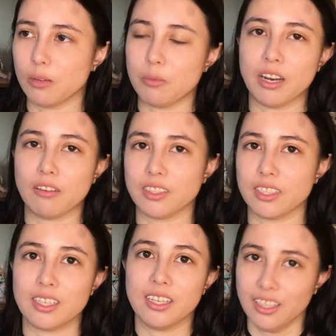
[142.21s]
I mean,
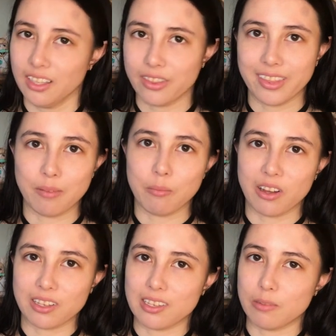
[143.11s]
obviously, that
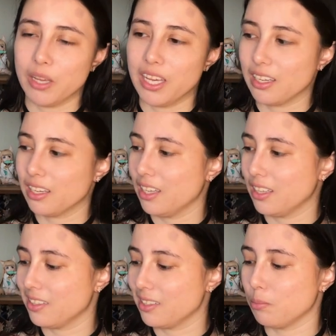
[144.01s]
box is pink
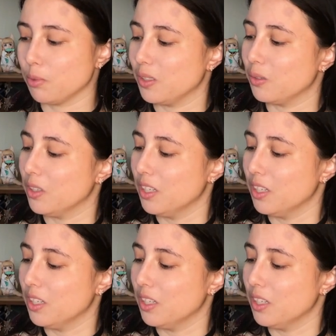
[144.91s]
and this is blue.